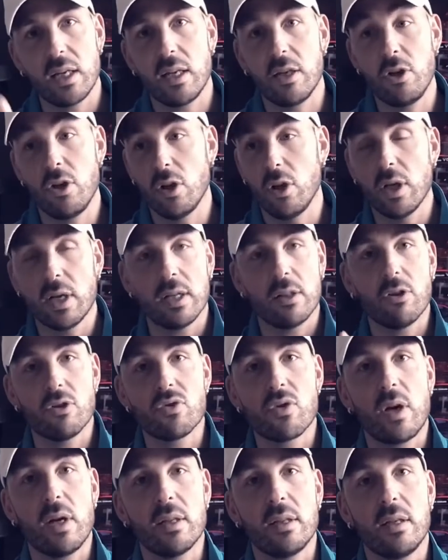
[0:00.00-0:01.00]
And you look at the
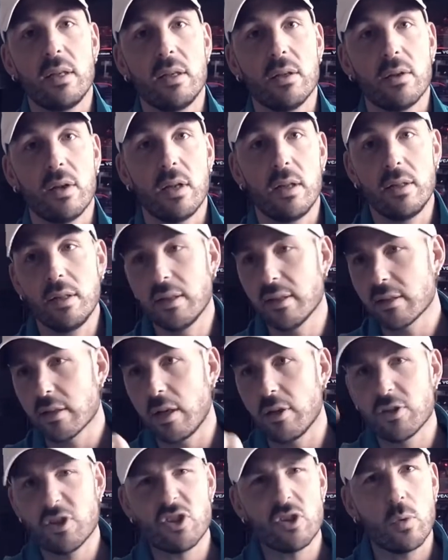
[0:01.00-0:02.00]
drawing they did and it's
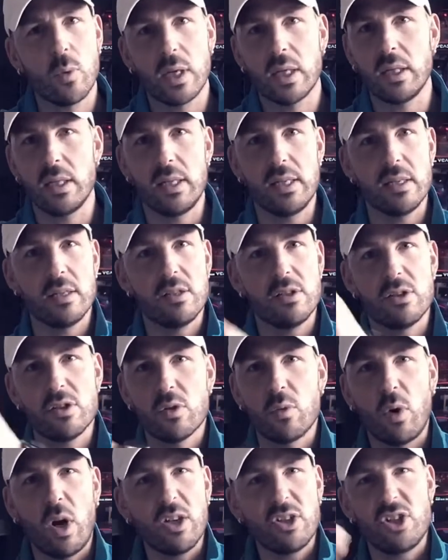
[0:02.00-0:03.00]
all squiggly and
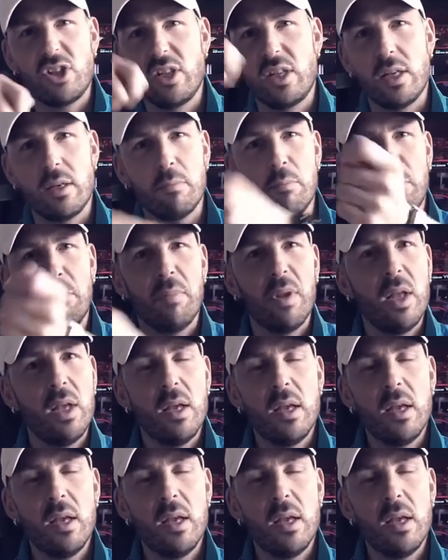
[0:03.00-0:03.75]
squashy and